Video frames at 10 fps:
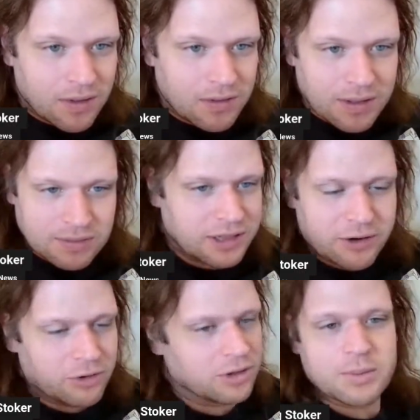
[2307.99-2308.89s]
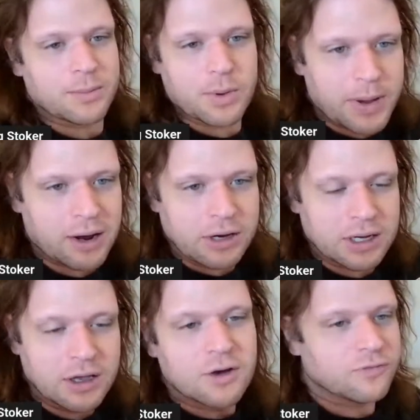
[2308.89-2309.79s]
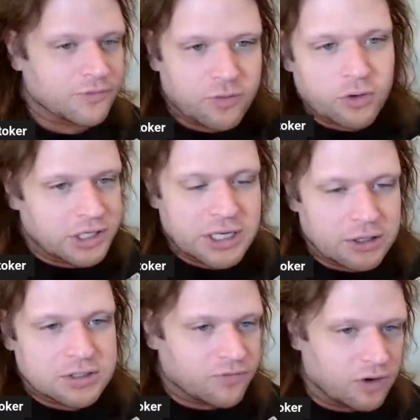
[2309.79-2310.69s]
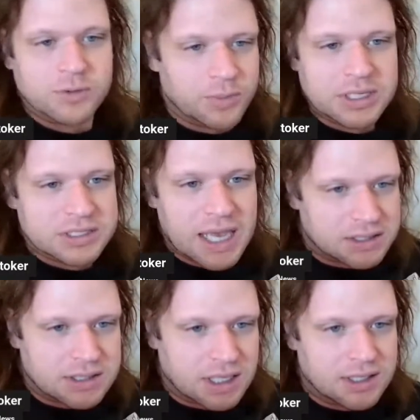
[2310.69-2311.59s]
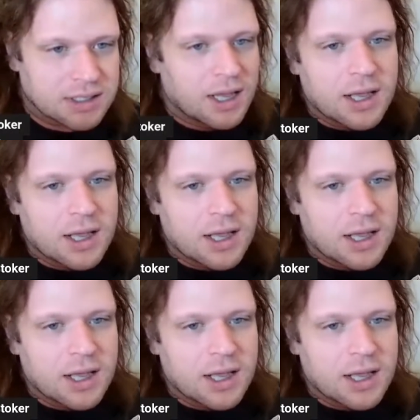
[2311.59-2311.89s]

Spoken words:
They'd literally been preparing for 4 years for him to be assassinated.